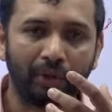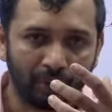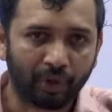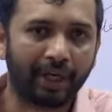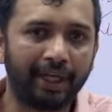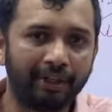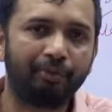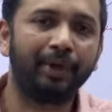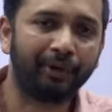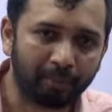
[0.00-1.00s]
Ukraine is
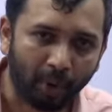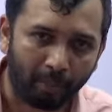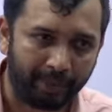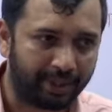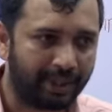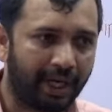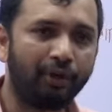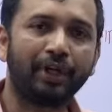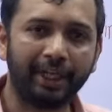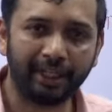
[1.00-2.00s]
being bombed or
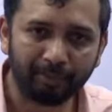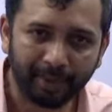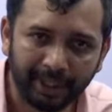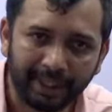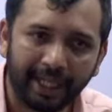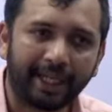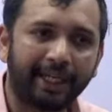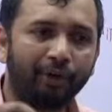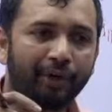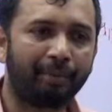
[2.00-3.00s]
Ukraine is being
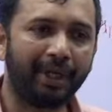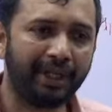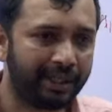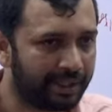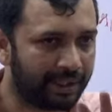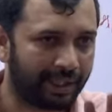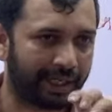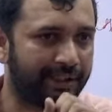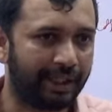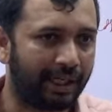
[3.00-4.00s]
taken over by
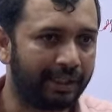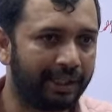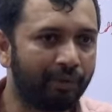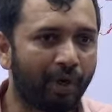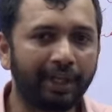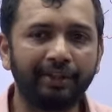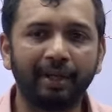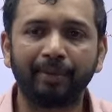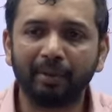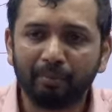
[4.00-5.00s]
Russia, then what is
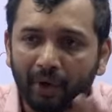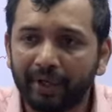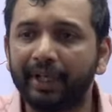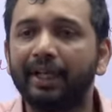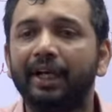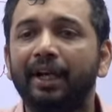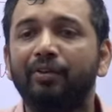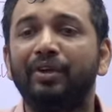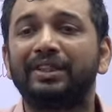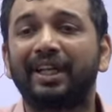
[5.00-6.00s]
happening, bordering
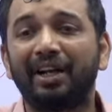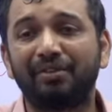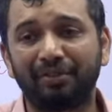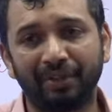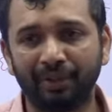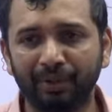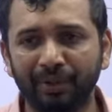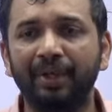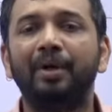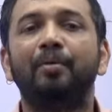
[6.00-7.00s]
countries will start, you know,
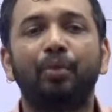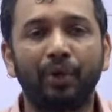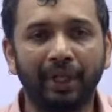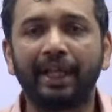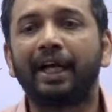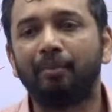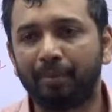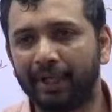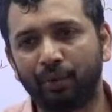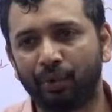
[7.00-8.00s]
putting the
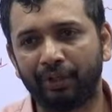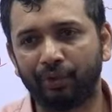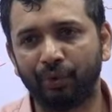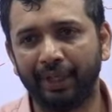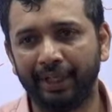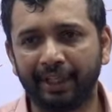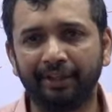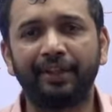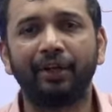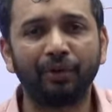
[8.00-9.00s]
complaint towards UN, it
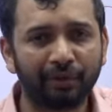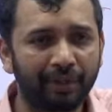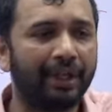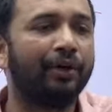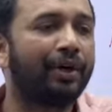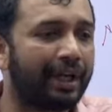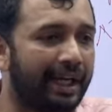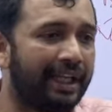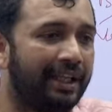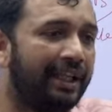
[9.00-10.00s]
is, you know
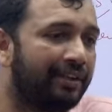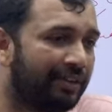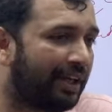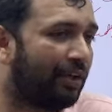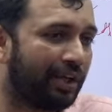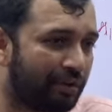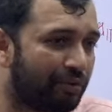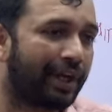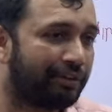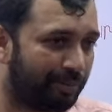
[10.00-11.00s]
creating insecurity
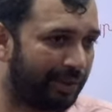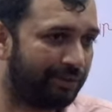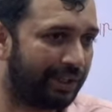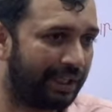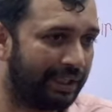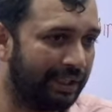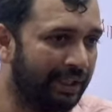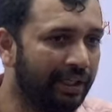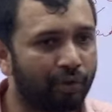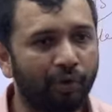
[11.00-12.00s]
for us basically,
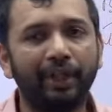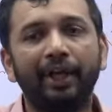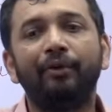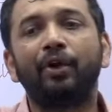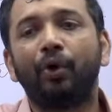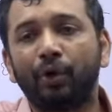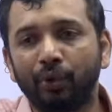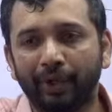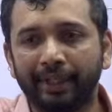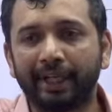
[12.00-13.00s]
so they will go to
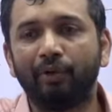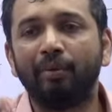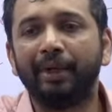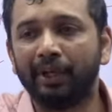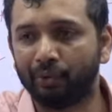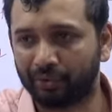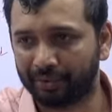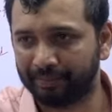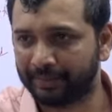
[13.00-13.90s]
UN, that will be news,